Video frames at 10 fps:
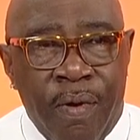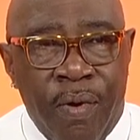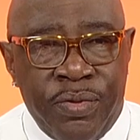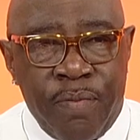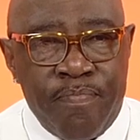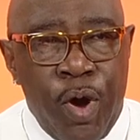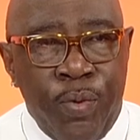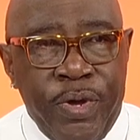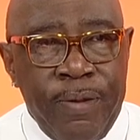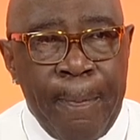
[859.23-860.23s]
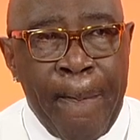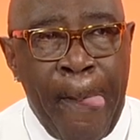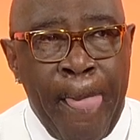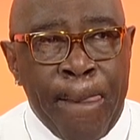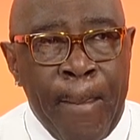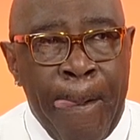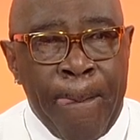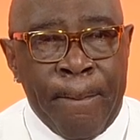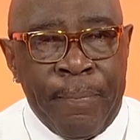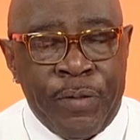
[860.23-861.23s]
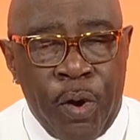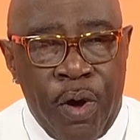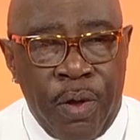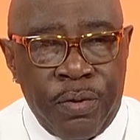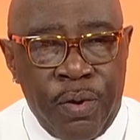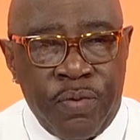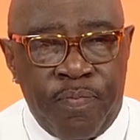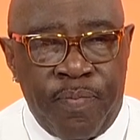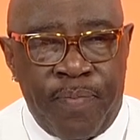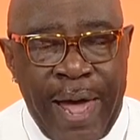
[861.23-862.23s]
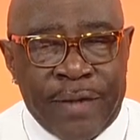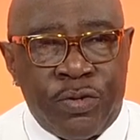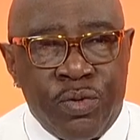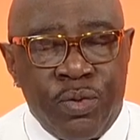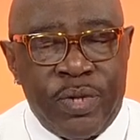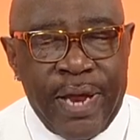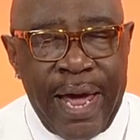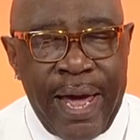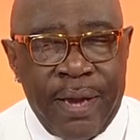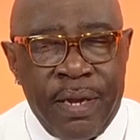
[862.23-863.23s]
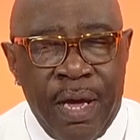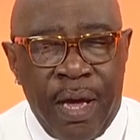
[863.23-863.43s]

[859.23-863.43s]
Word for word: or demoted. So all those black schools that had